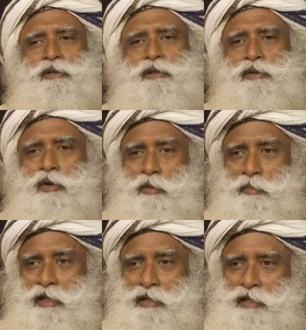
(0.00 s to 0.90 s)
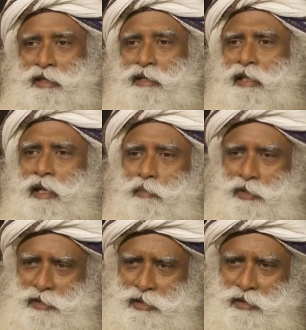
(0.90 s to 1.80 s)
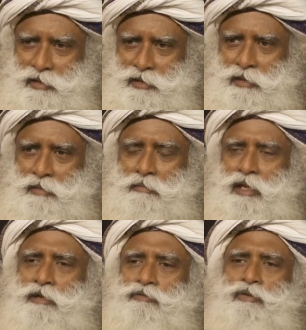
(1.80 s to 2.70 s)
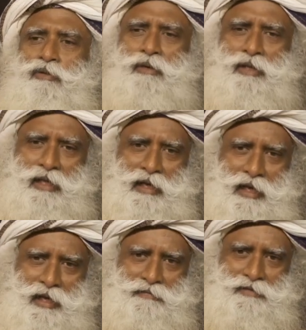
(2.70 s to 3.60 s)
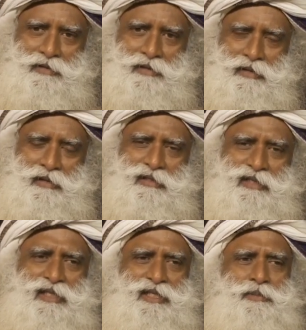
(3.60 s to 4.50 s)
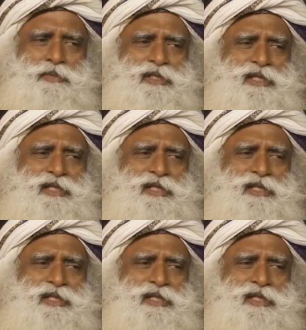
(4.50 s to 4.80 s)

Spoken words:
normally think they are busy, but if you look at their lives, 60%